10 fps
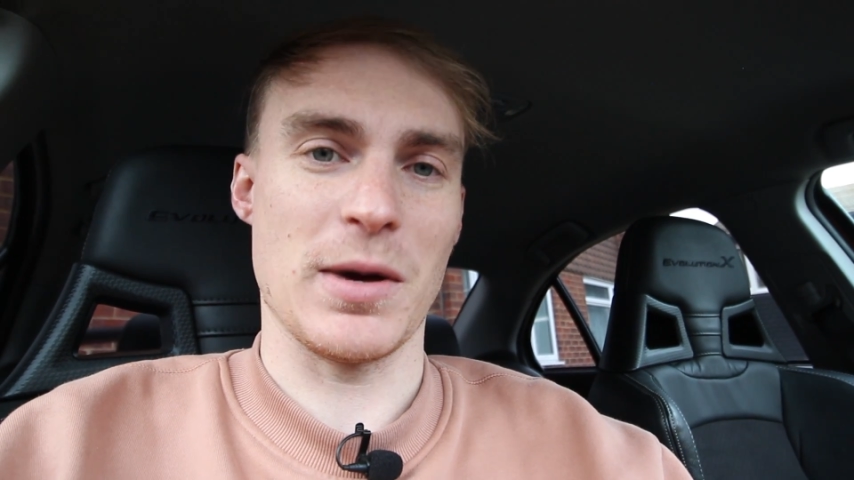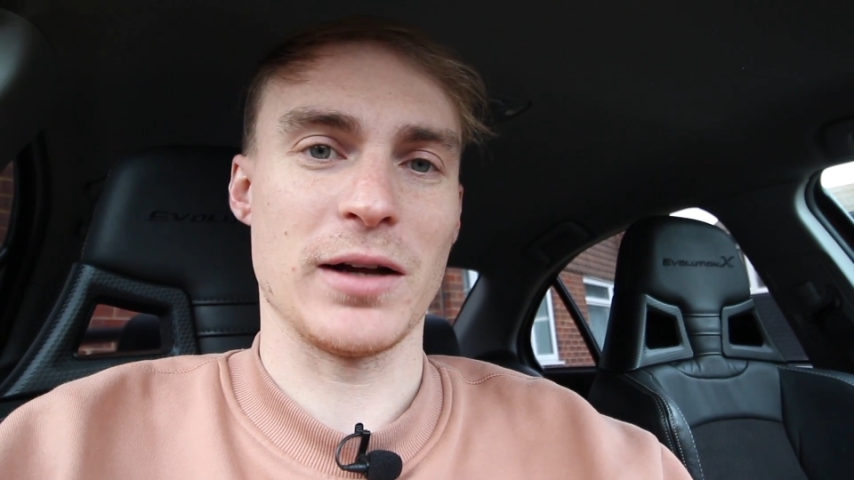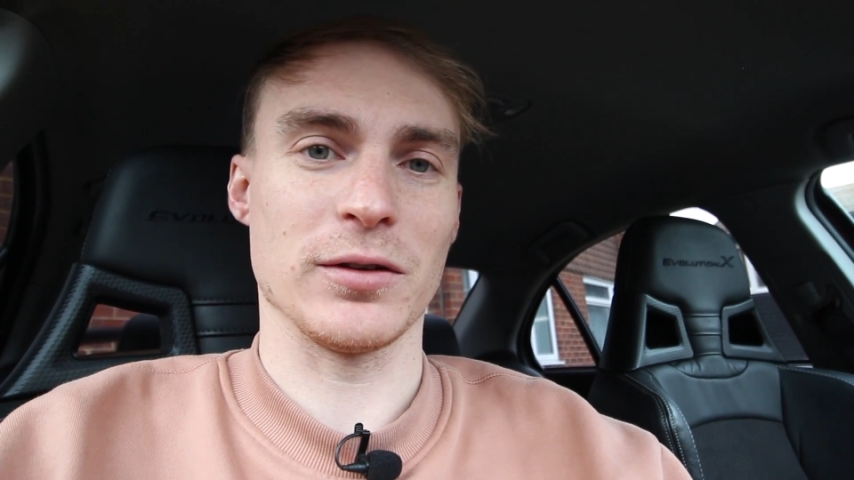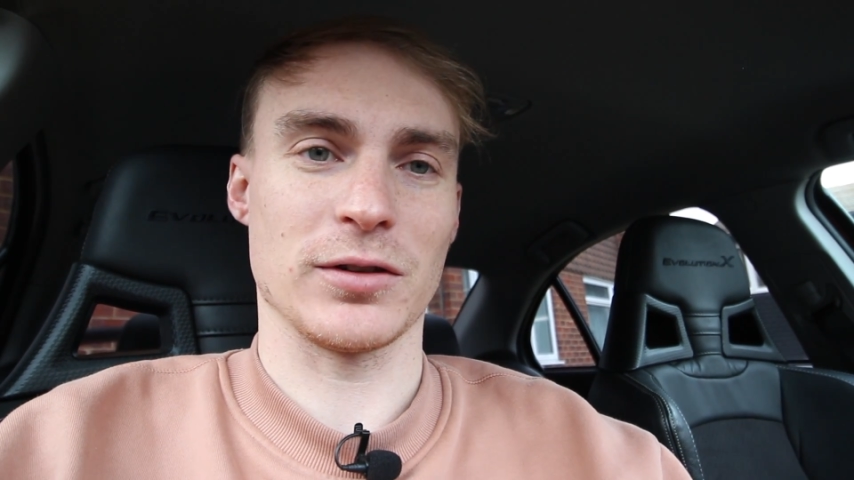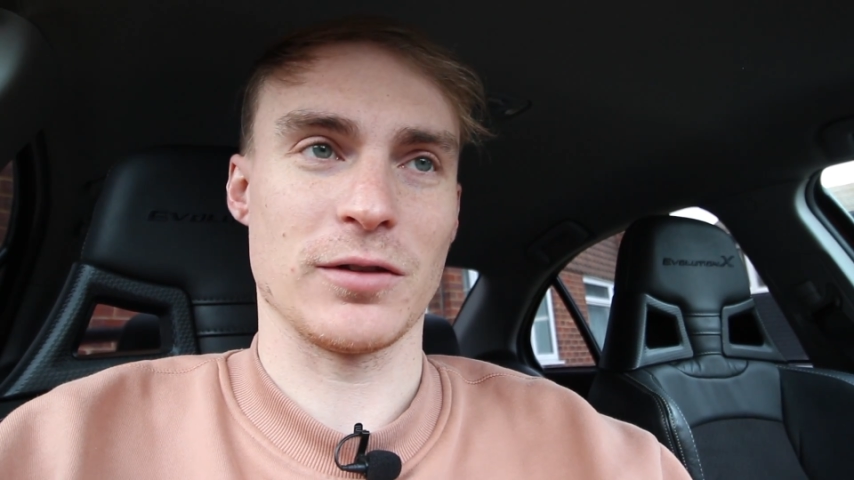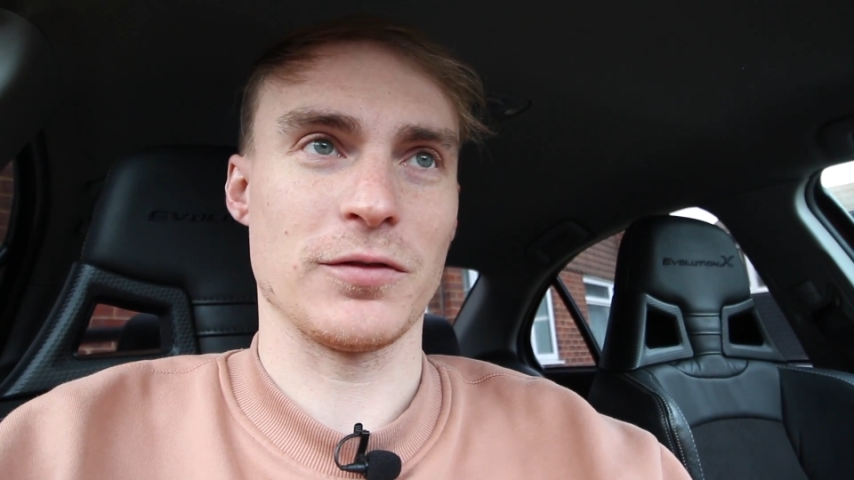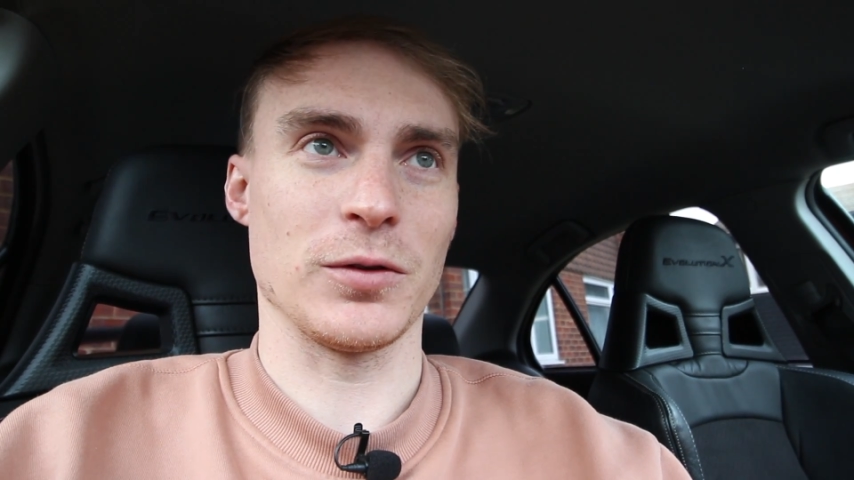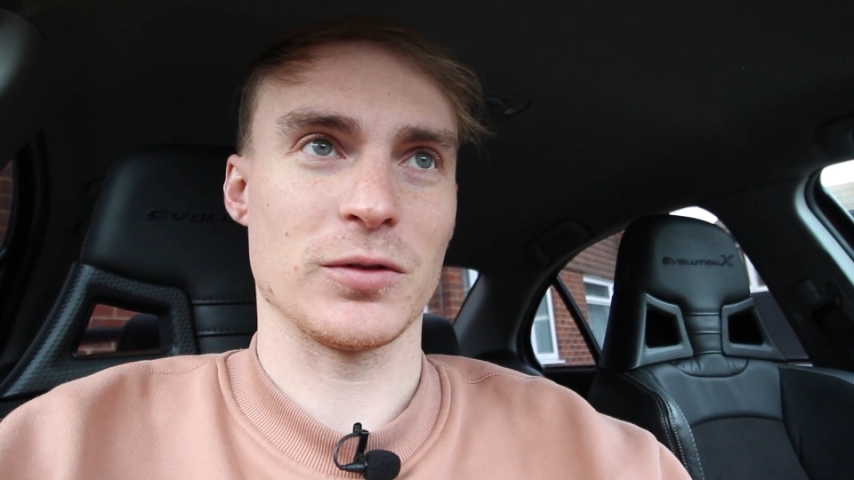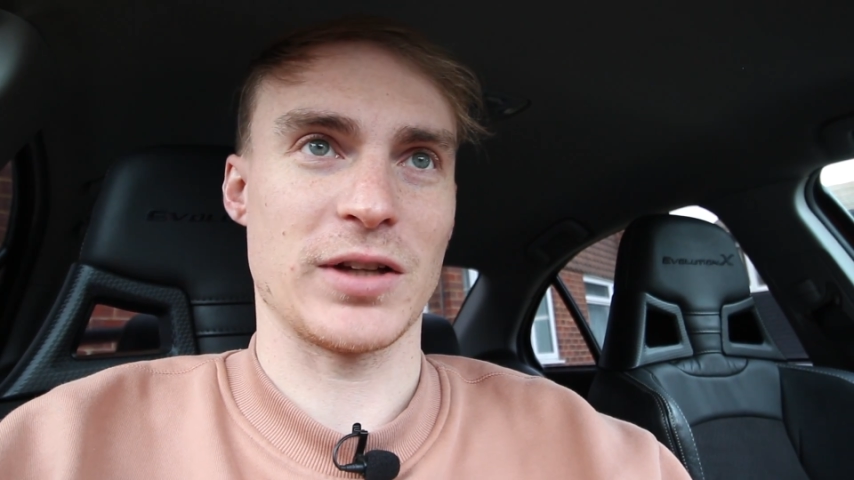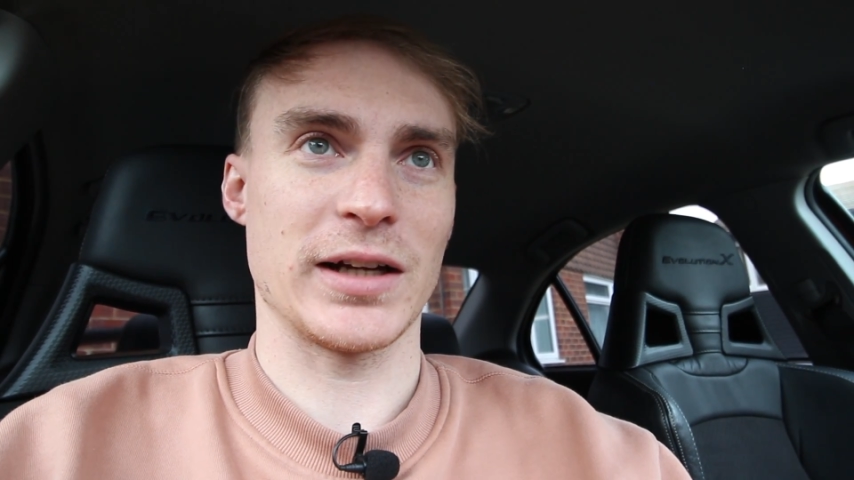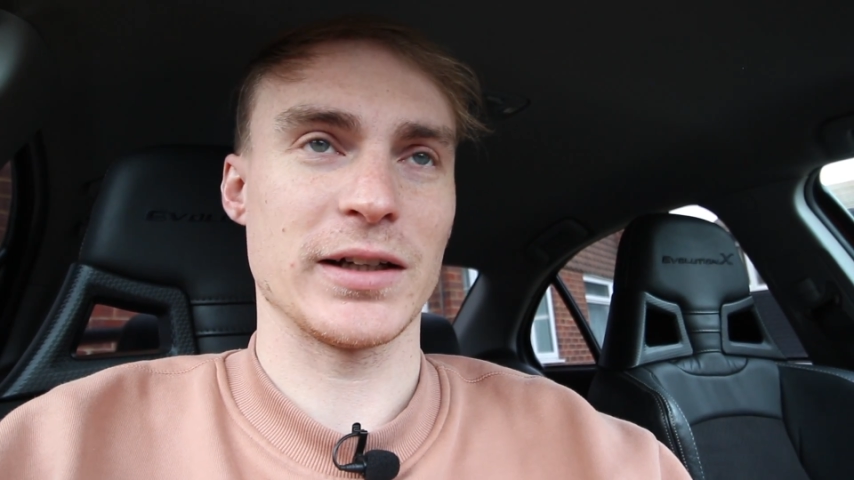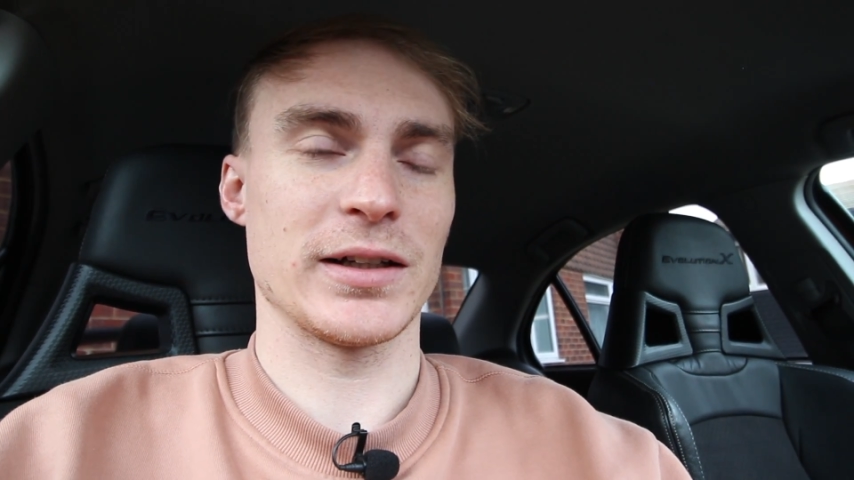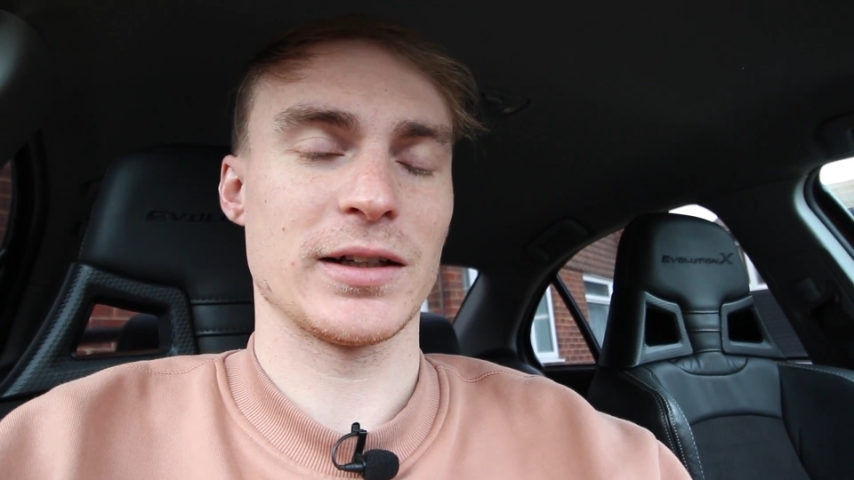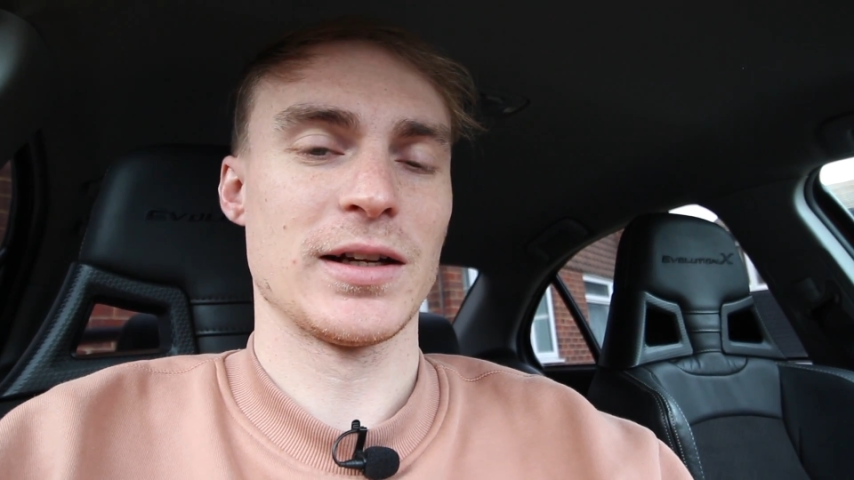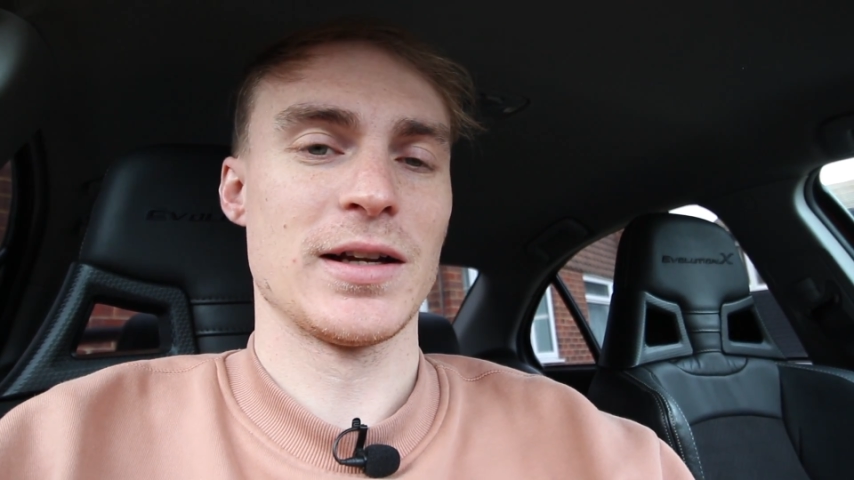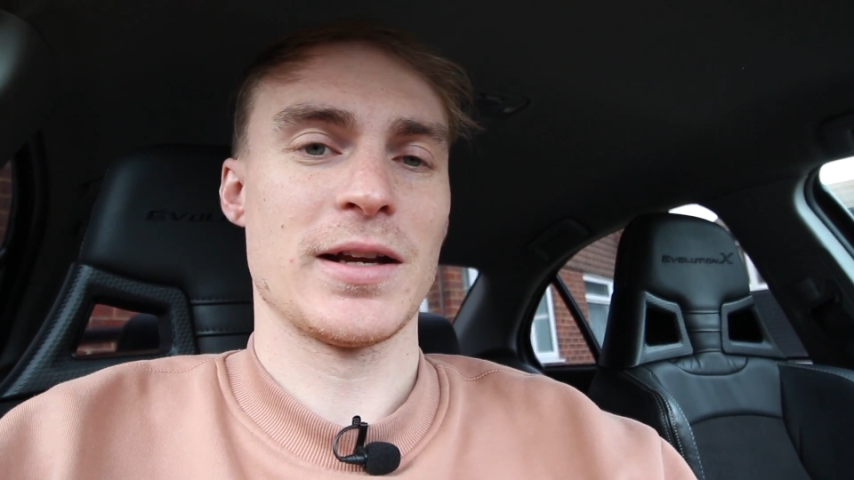miles on a full tank,